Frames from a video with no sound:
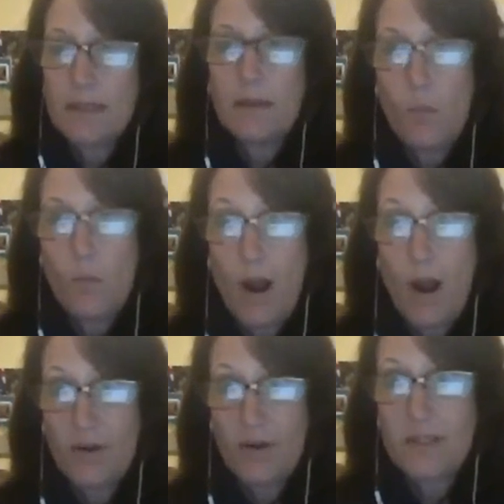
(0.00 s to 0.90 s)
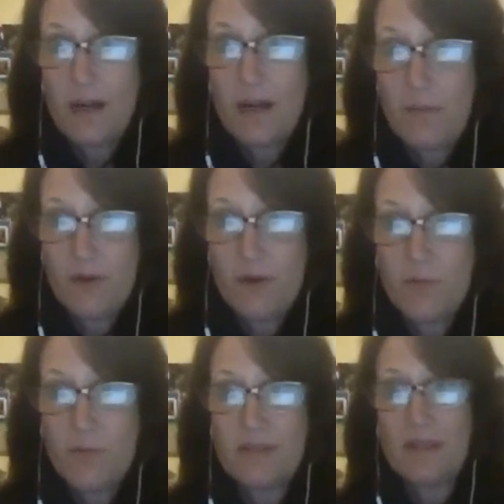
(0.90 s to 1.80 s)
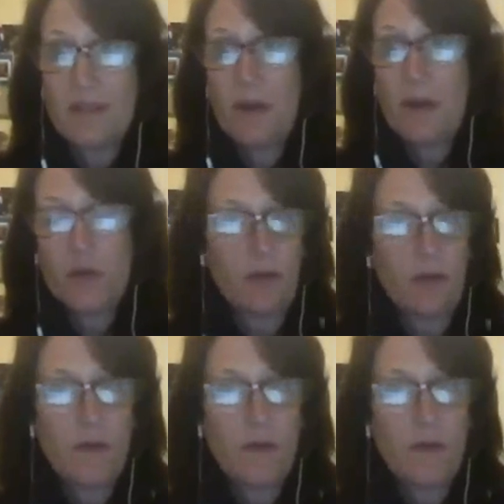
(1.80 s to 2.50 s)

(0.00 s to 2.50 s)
and then why you're excited about your business in Paper Chef.